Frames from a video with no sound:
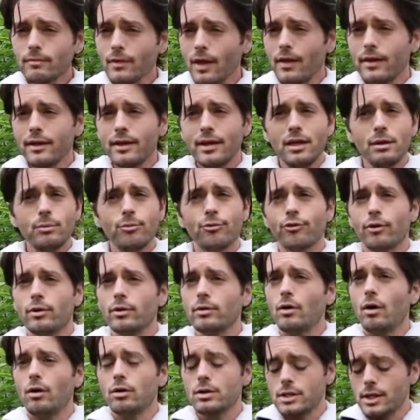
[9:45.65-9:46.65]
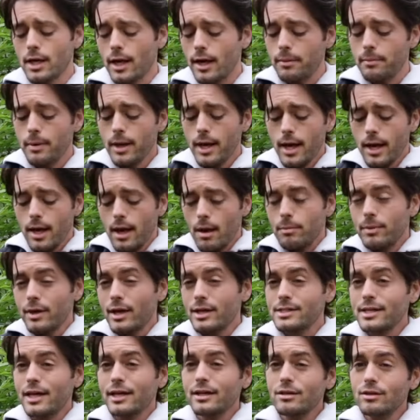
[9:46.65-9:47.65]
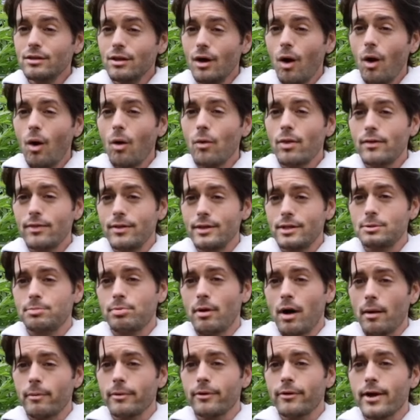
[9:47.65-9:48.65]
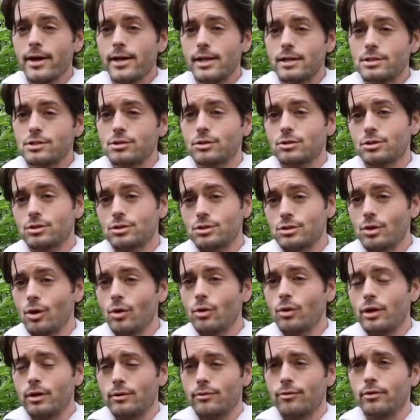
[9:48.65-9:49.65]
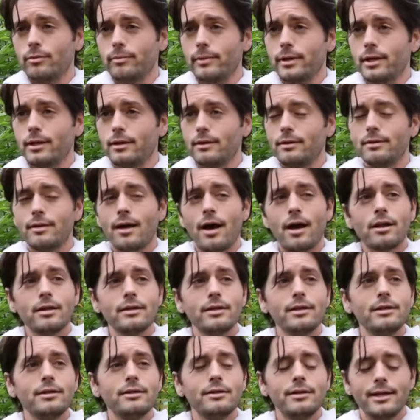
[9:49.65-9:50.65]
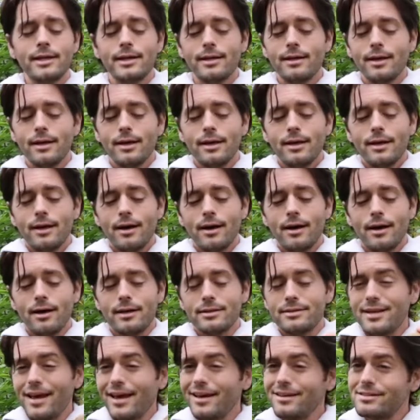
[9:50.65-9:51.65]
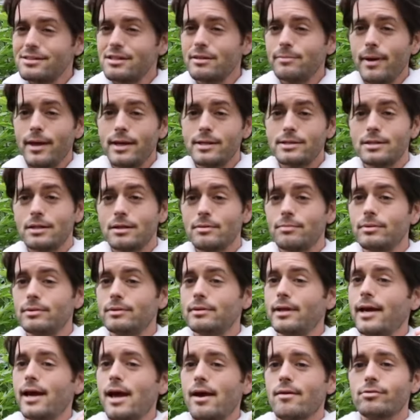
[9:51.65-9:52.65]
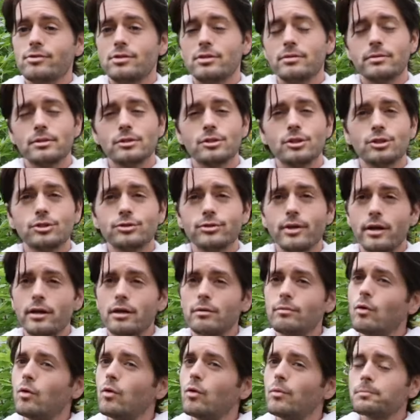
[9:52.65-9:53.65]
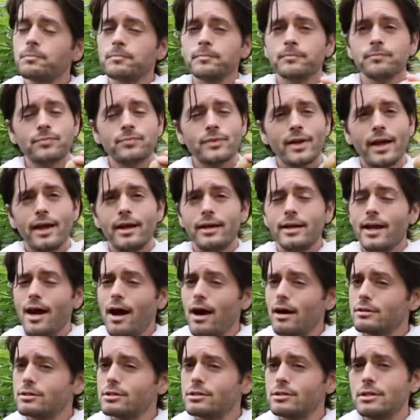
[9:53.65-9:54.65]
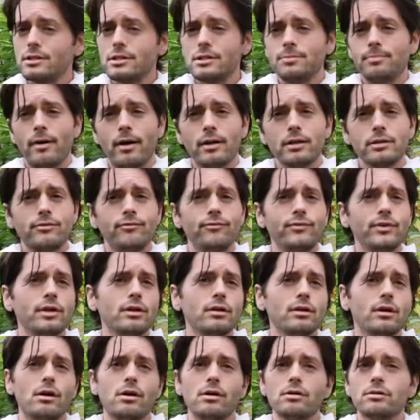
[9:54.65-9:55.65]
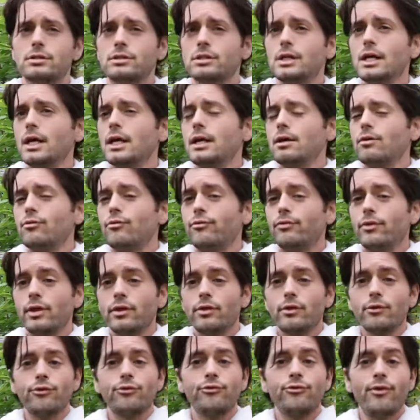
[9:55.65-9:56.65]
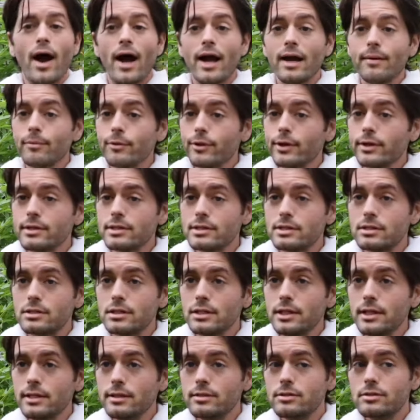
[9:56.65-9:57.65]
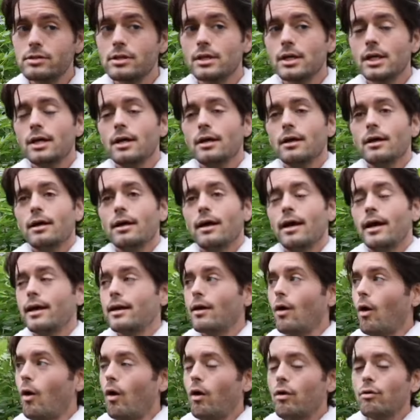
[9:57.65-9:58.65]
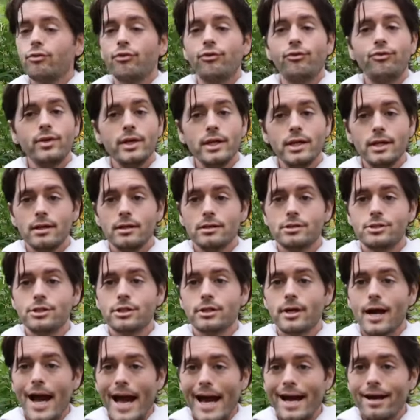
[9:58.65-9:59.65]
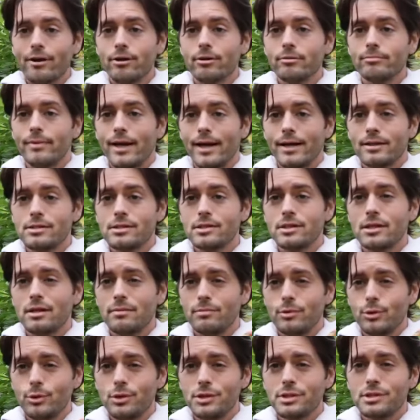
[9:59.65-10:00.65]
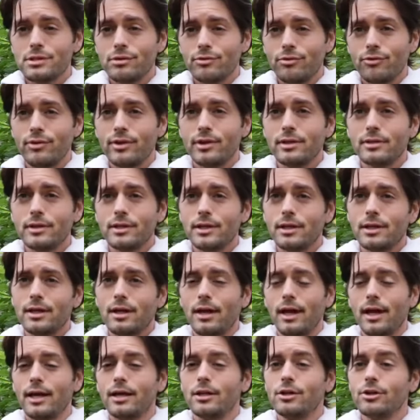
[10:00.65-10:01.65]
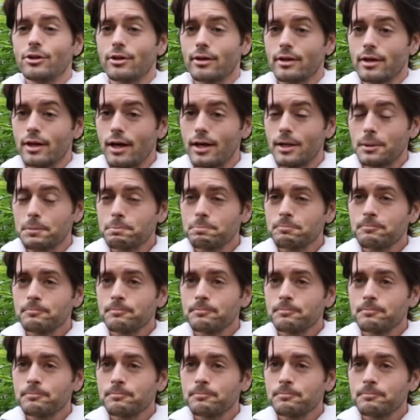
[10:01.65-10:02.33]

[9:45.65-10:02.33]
I keep for a long time because I know that these pomegranates are so good for me. Not only do they uh, taste amazing, but they have some incredible antioxidants, polyphenols, the fiber in the seeds. It all feeds your Akkermansia muciniphila in your gut.